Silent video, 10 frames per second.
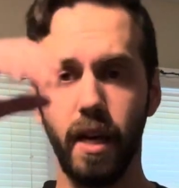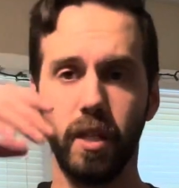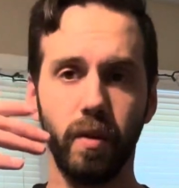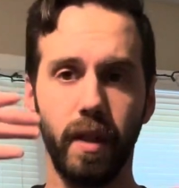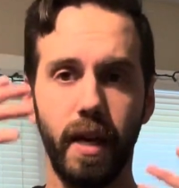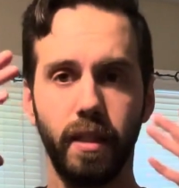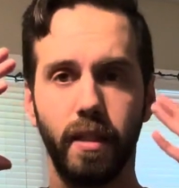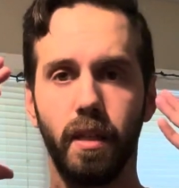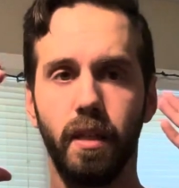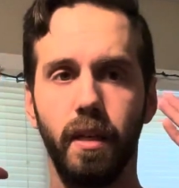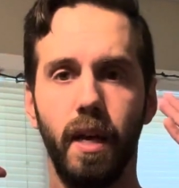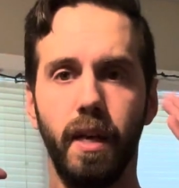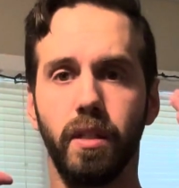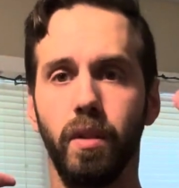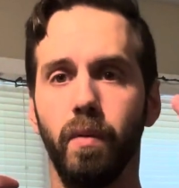So that's
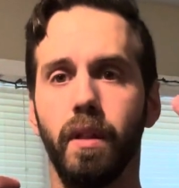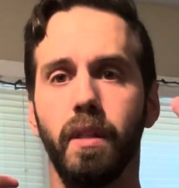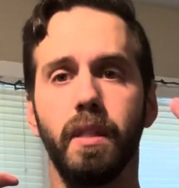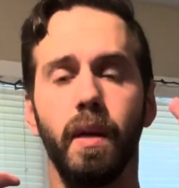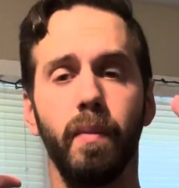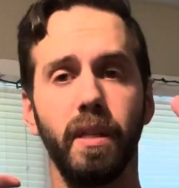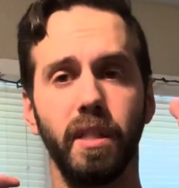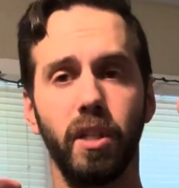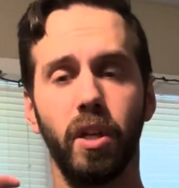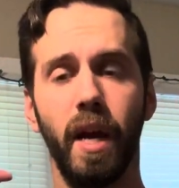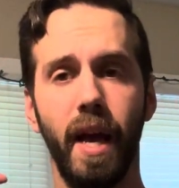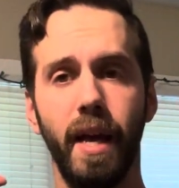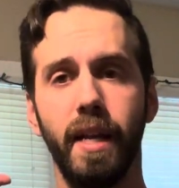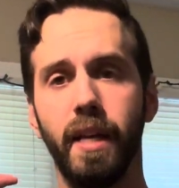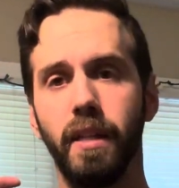has to do with stabilizing your
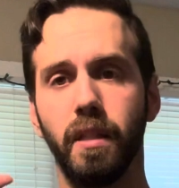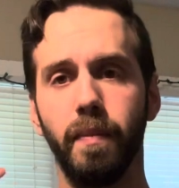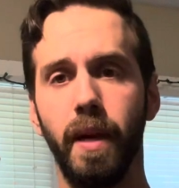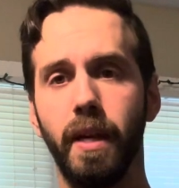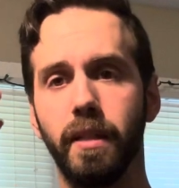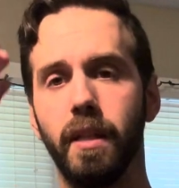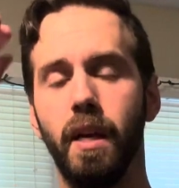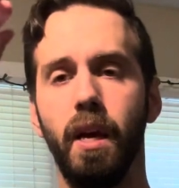head in space,